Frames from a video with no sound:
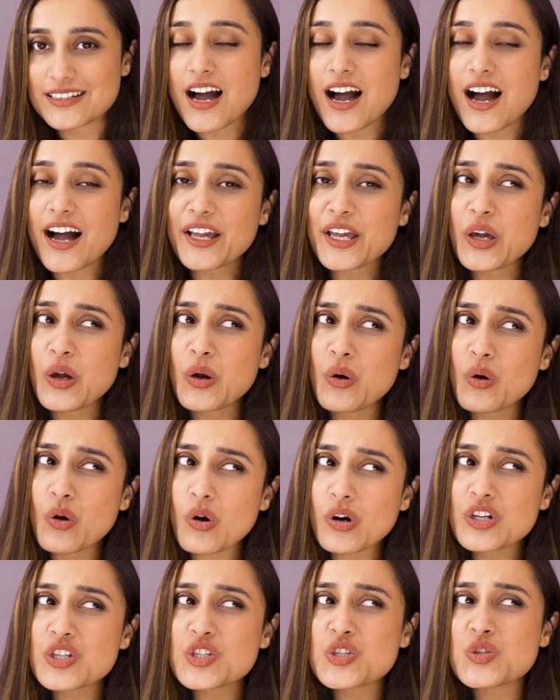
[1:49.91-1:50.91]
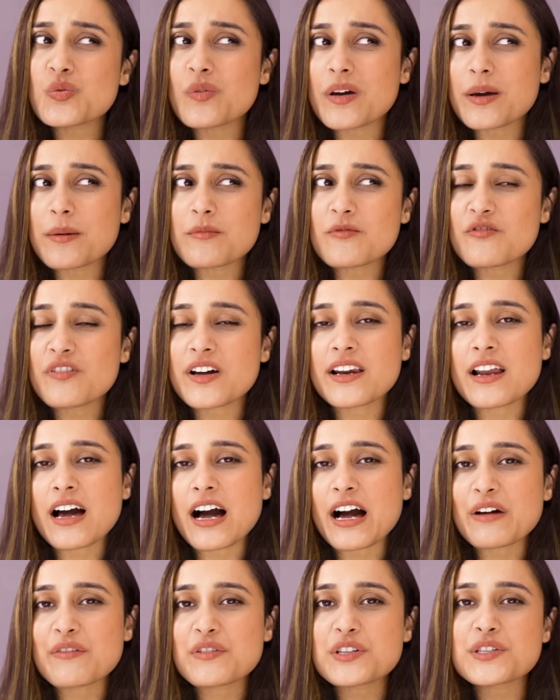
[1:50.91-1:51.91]
I could swim when
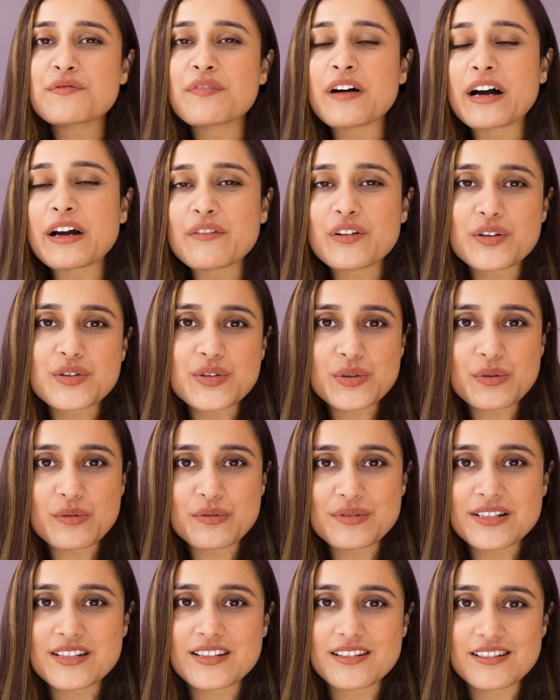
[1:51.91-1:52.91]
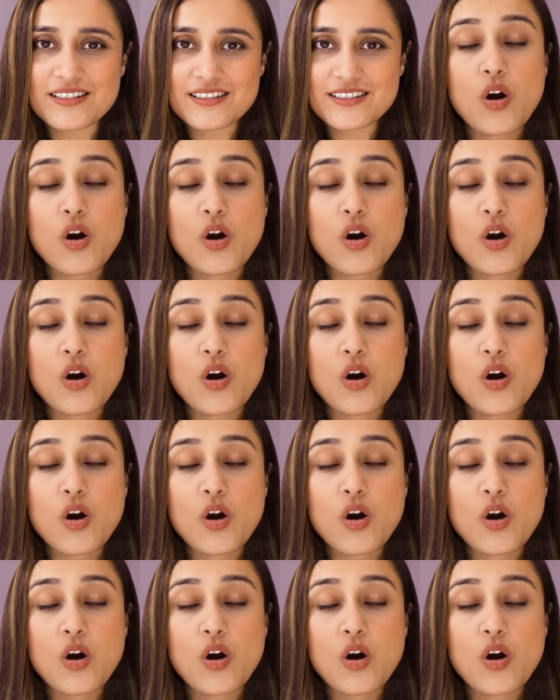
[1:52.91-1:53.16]
I was 5 years old.